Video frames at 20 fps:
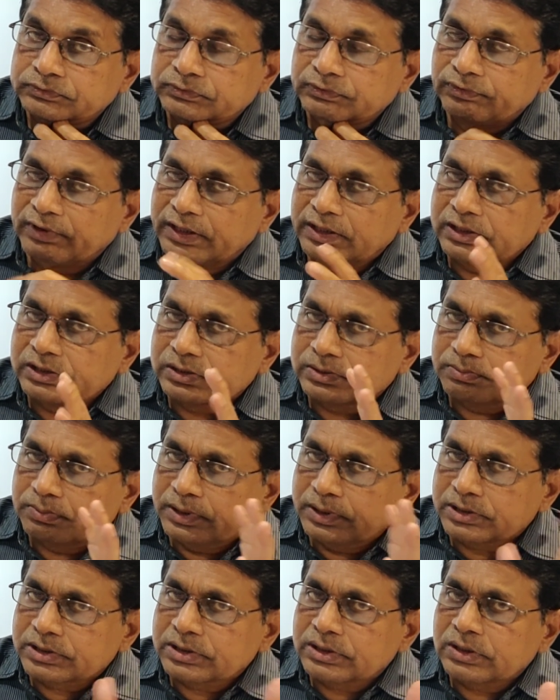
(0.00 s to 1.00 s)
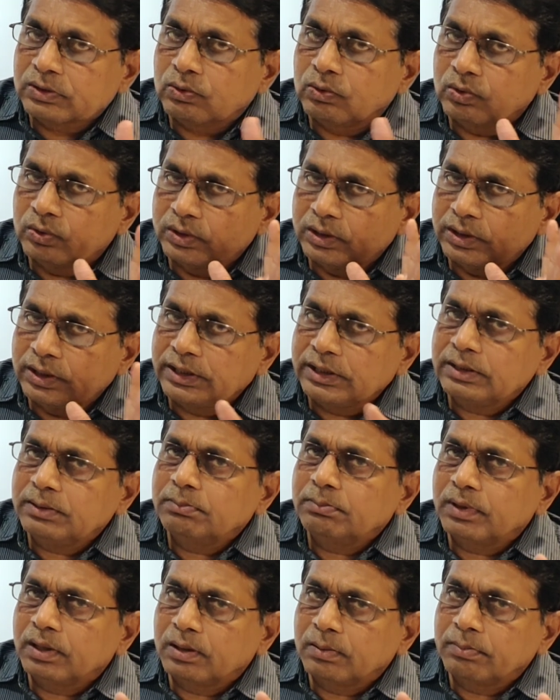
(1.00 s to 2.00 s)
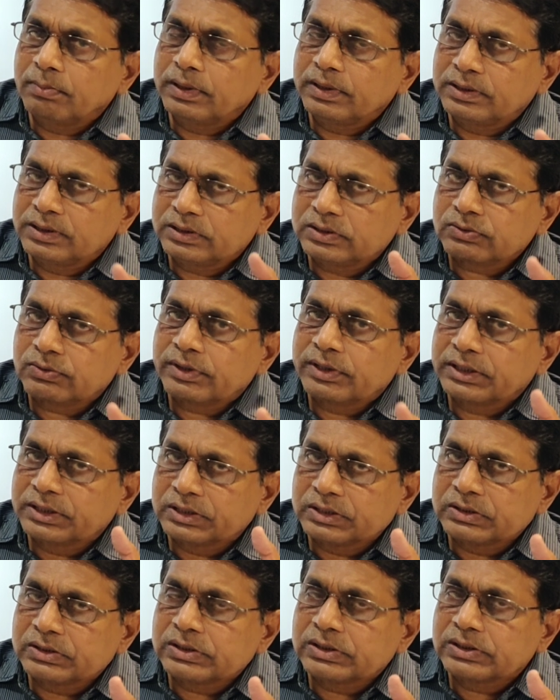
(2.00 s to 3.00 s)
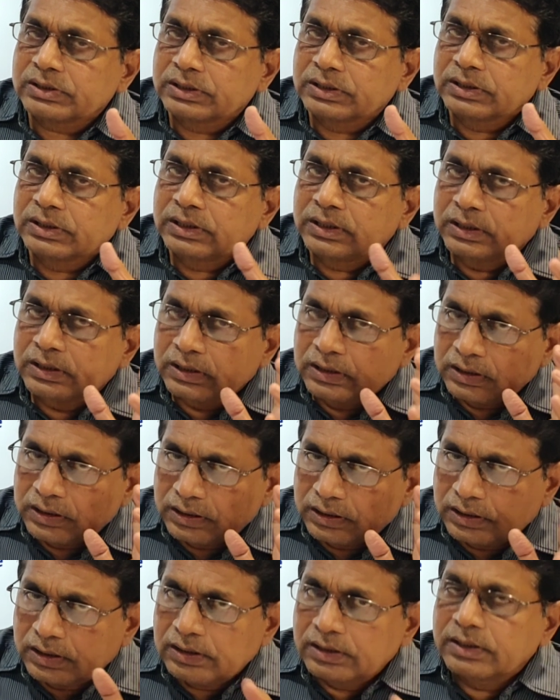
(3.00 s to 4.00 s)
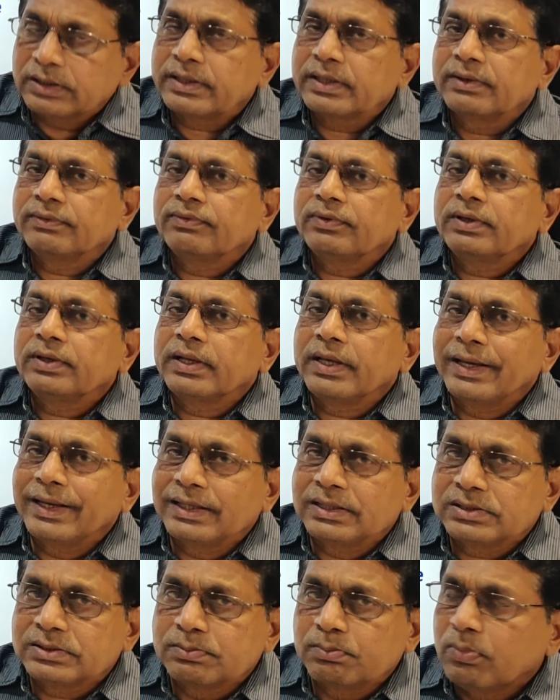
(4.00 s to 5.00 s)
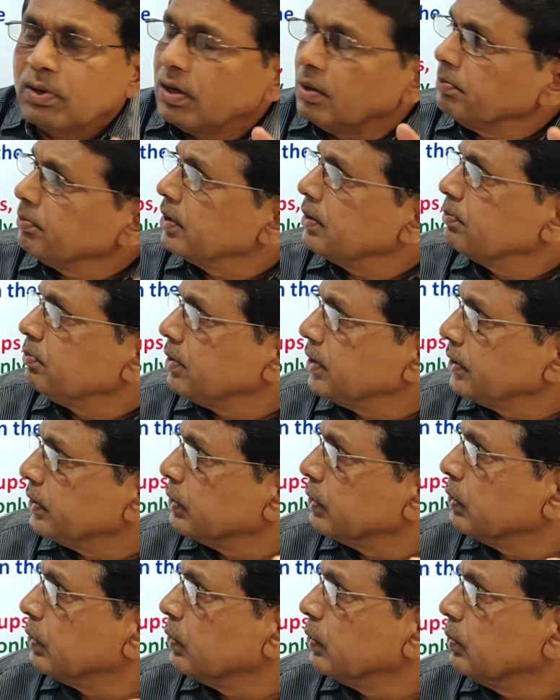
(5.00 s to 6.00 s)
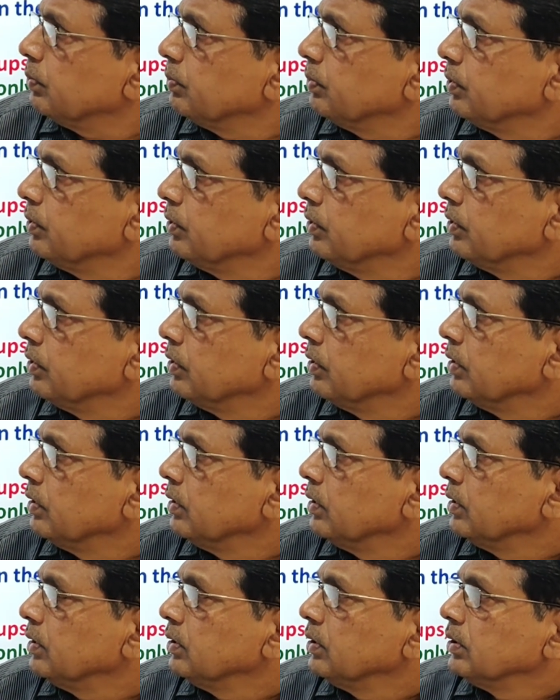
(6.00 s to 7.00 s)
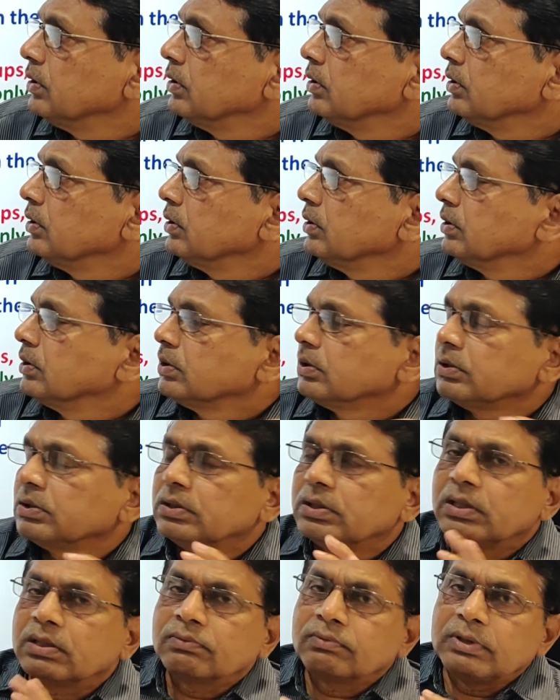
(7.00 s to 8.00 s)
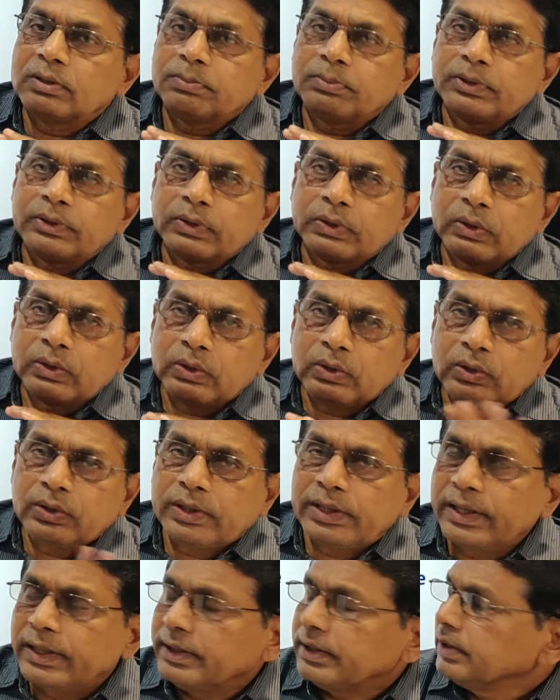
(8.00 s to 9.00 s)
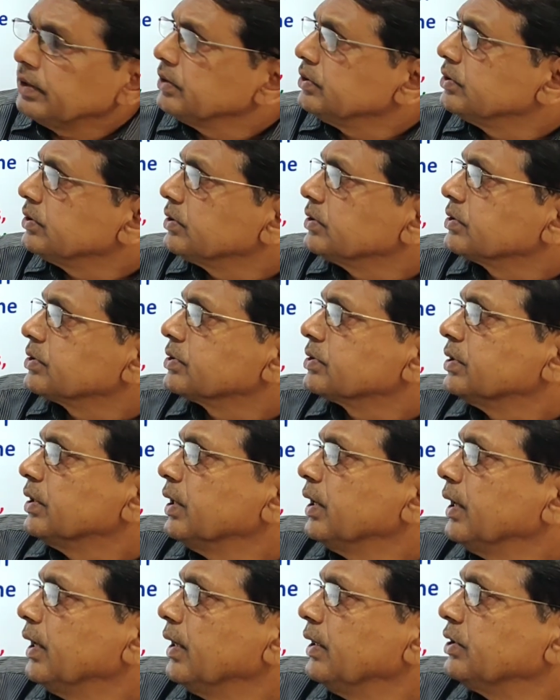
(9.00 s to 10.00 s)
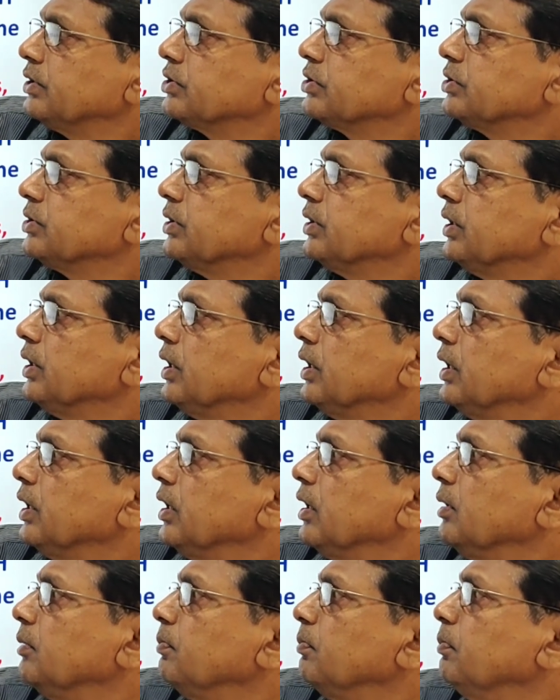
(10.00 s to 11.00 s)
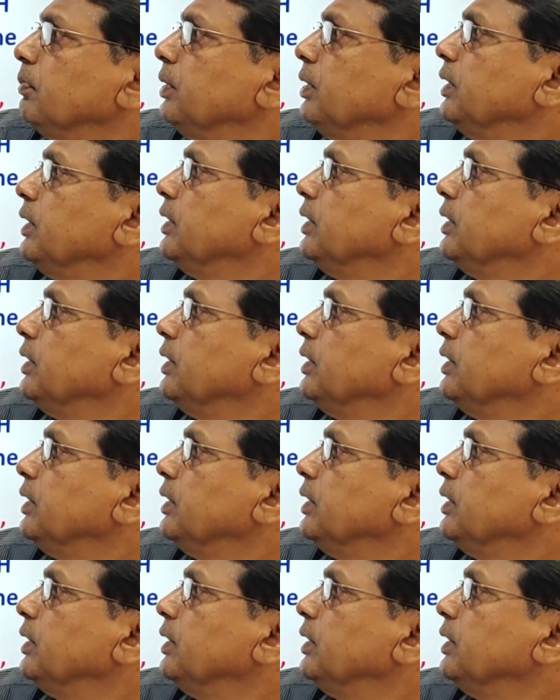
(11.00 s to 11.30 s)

Very special, only in Bombay. That's why it is referred as Bombay blood group. There will be no antigens, HAB